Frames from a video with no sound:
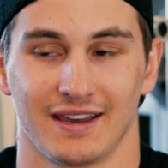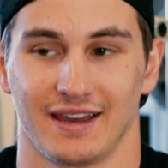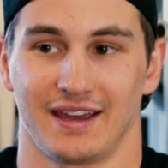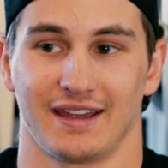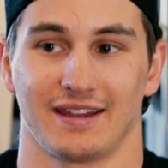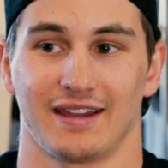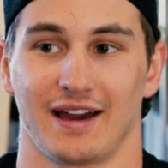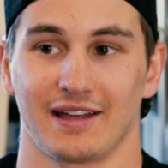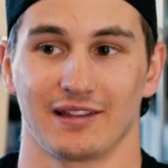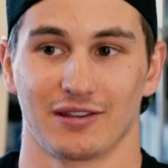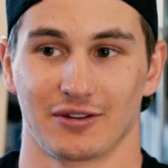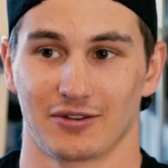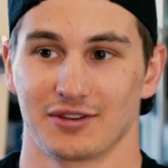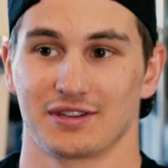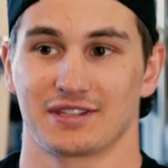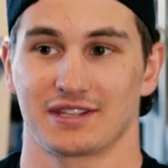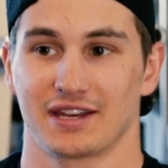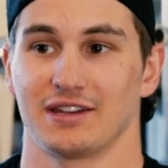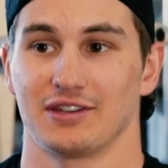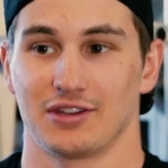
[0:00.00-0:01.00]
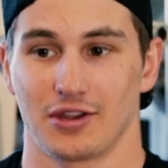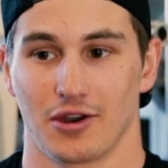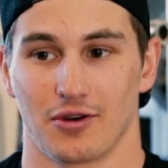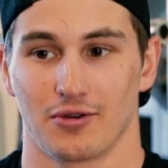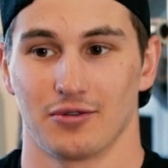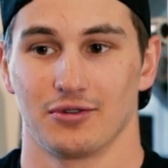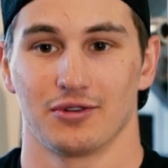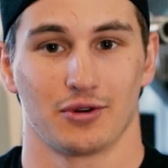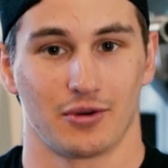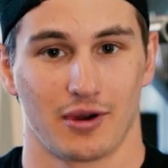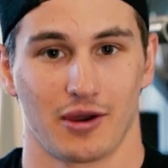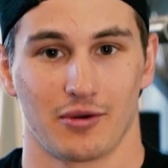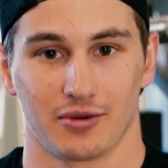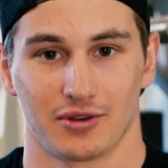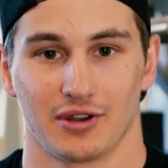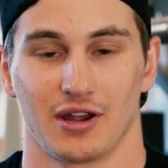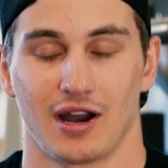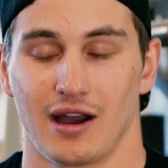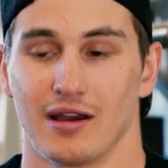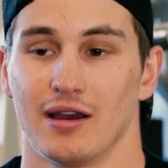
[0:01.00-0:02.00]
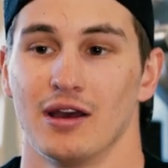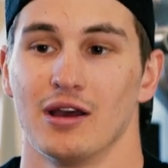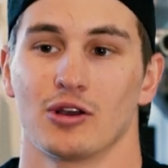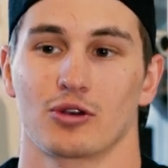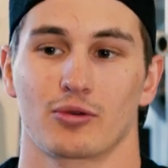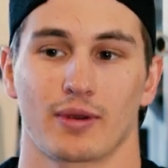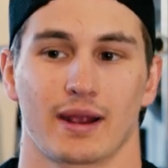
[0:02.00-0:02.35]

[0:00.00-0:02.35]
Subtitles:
And I literally said, no, I would not.